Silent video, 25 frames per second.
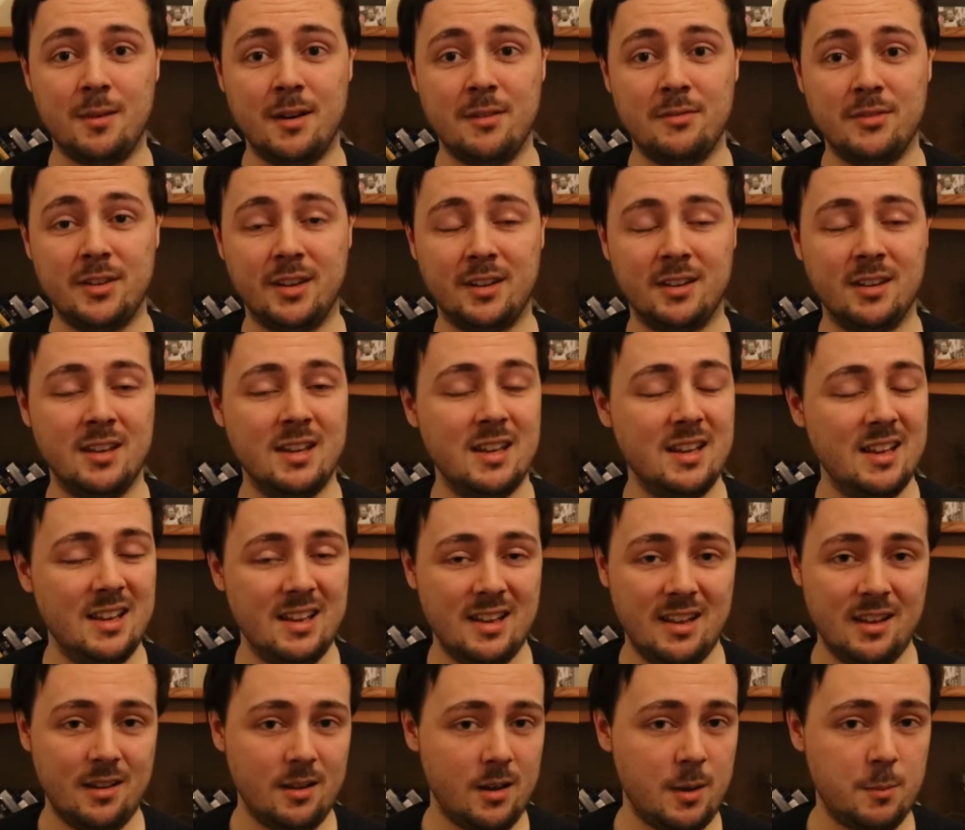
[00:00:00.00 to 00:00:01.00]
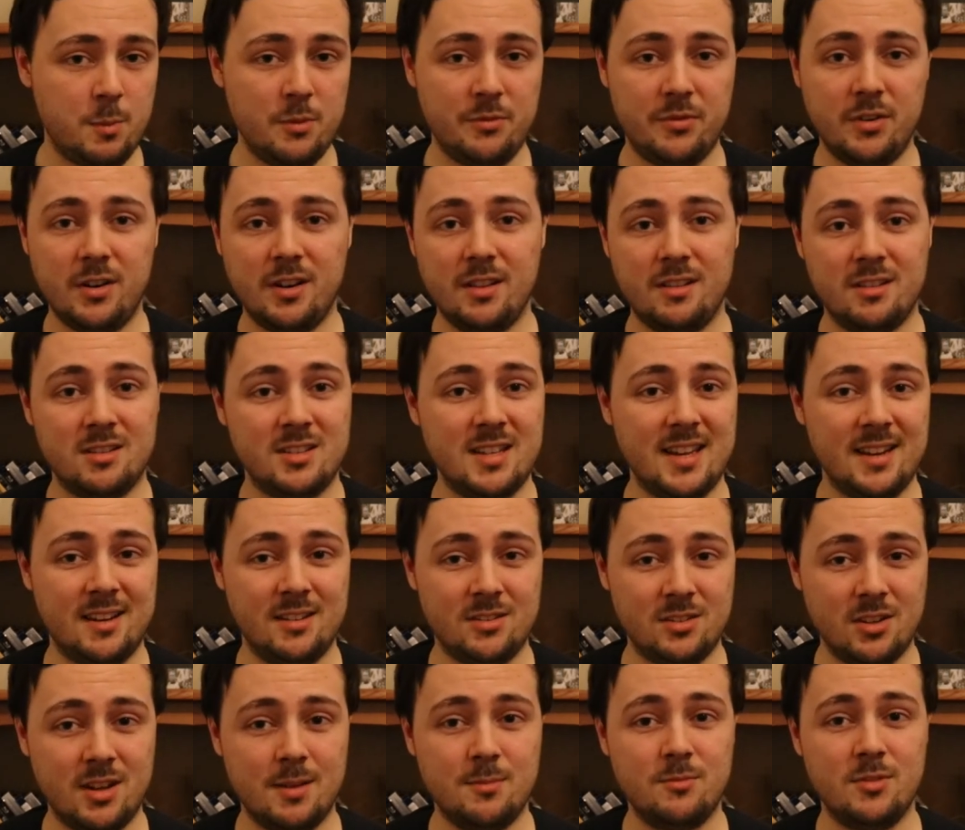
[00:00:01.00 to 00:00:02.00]
I think I preferred it the second
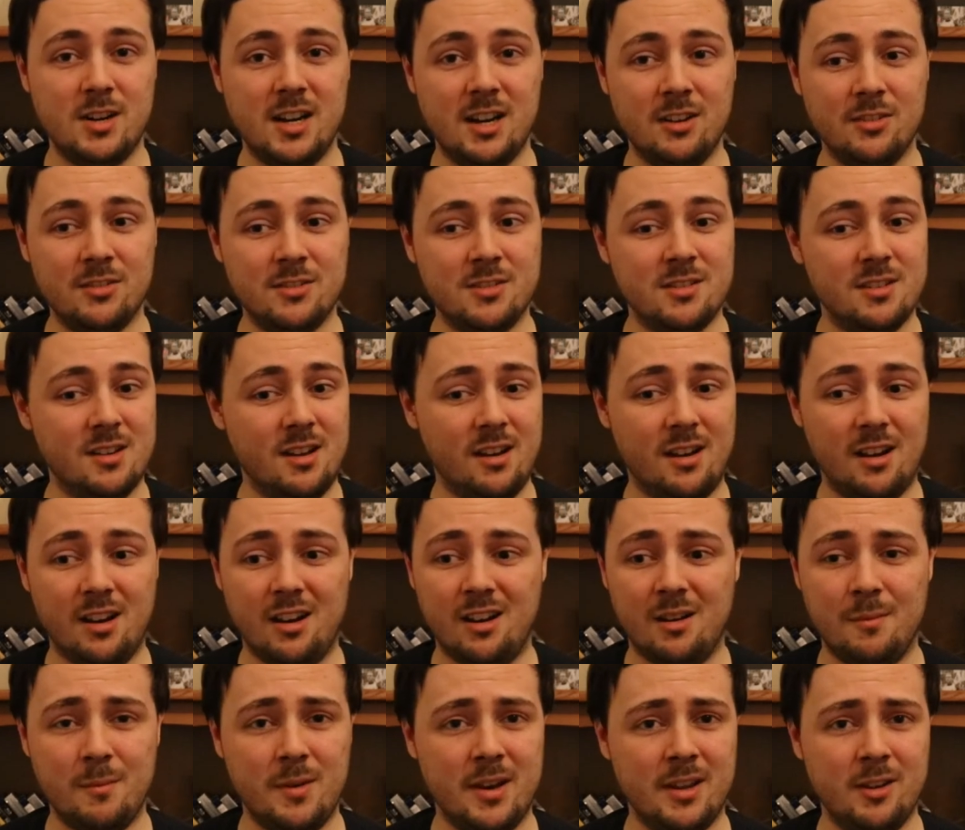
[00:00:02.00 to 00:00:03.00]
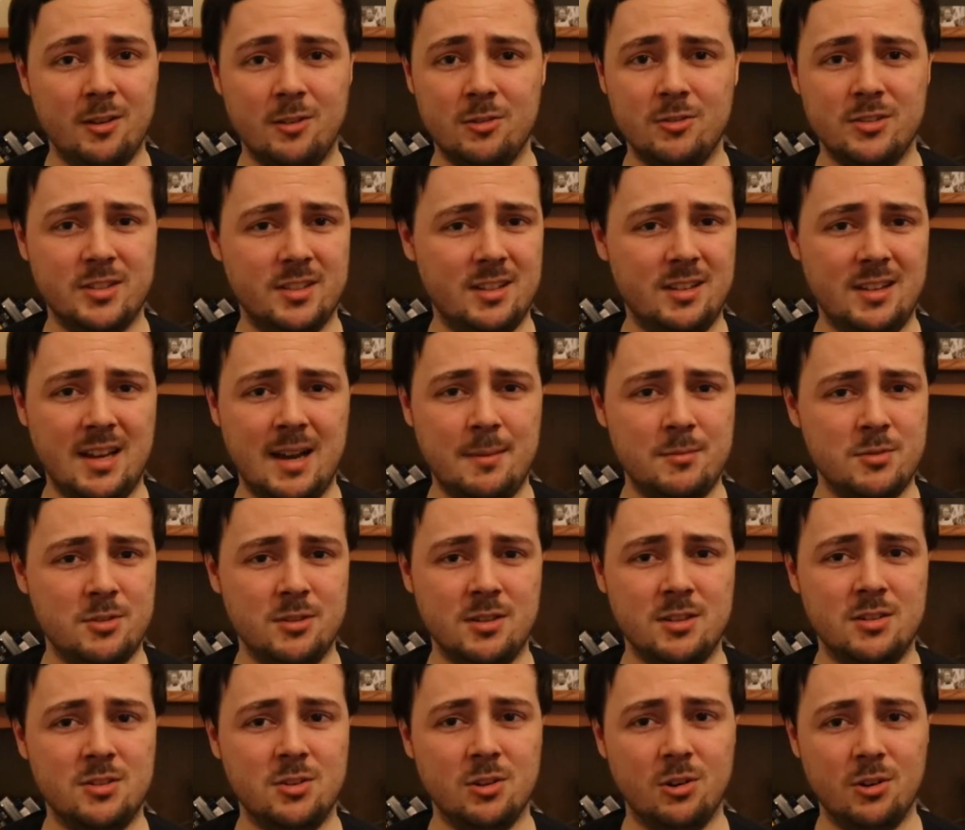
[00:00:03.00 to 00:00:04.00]
time round, and I already
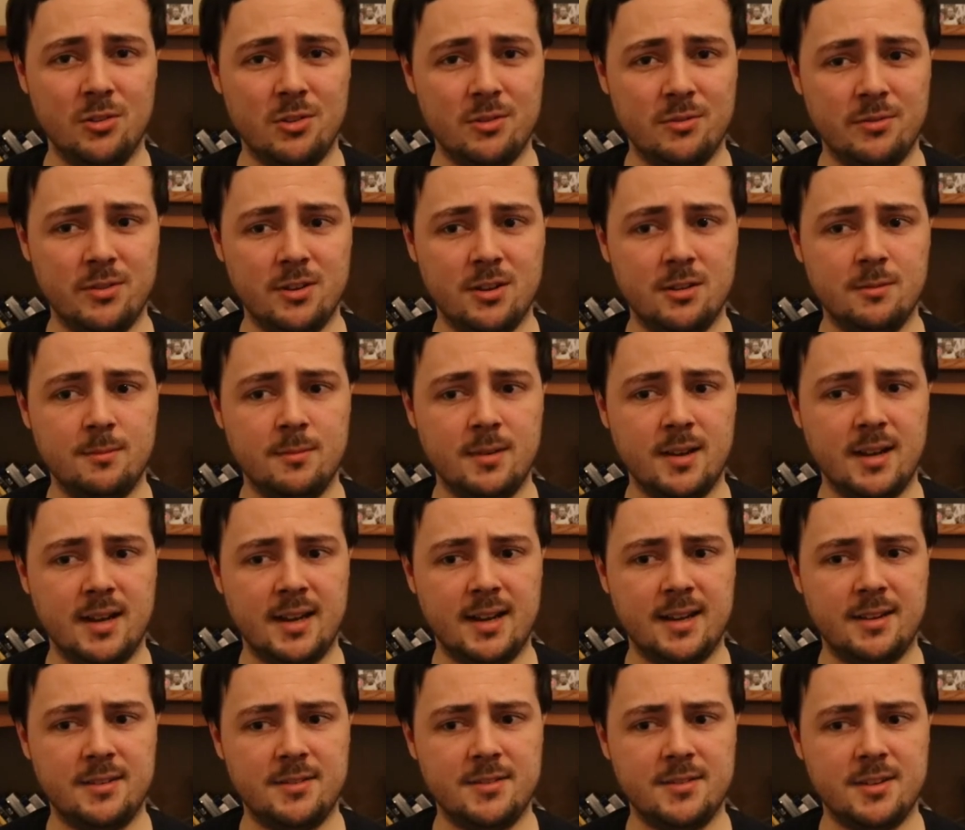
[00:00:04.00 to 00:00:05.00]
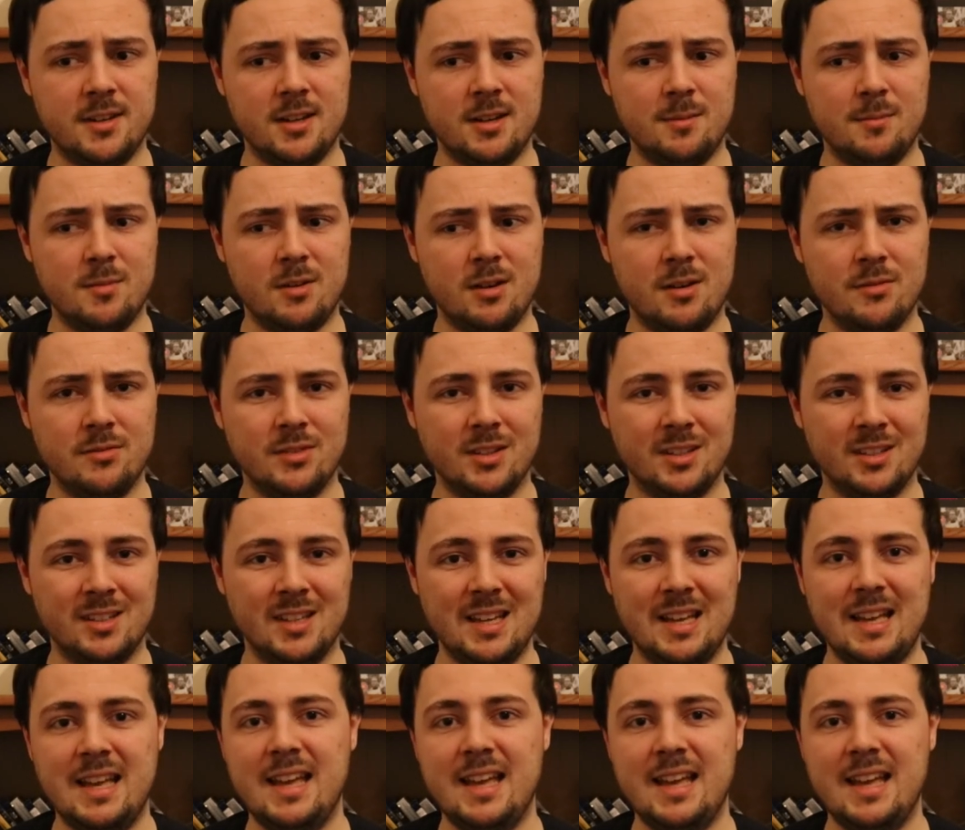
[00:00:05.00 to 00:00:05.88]
absolutely adored the film, and you know, I think